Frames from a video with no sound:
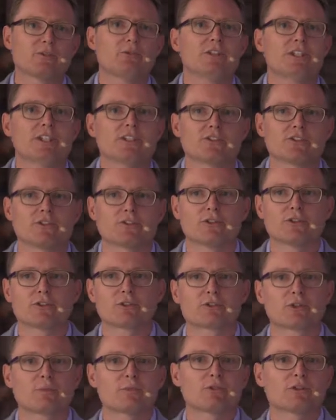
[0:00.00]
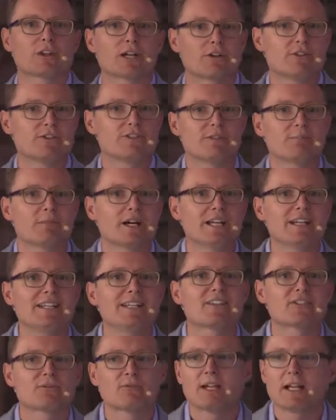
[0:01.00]
2 years on the cryptocurrency mining
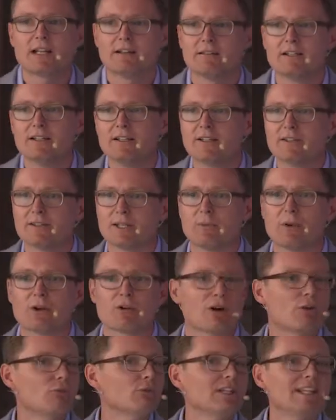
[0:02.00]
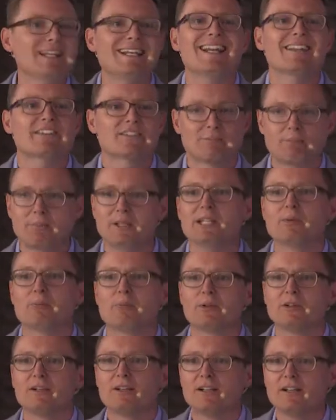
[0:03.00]
as well. There were only less
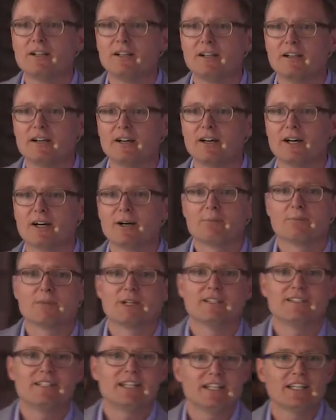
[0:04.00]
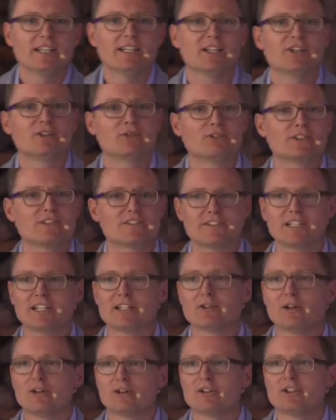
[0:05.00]
people digging into this
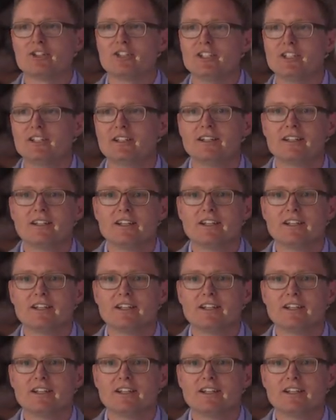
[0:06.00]
technology,